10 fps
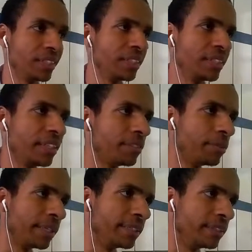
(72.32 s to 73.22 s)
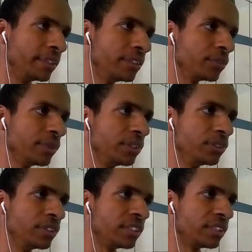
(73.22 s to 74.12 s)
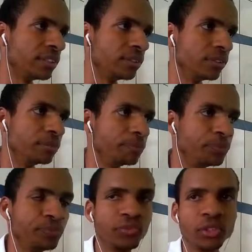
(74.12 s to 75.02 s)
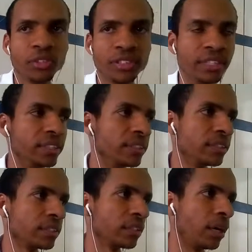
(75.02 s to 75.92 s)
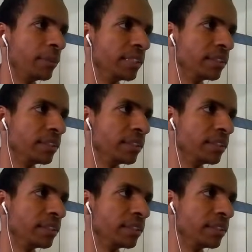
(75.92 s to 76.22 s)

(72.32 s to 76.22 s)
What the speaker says: never mind, I just want to use this as comment.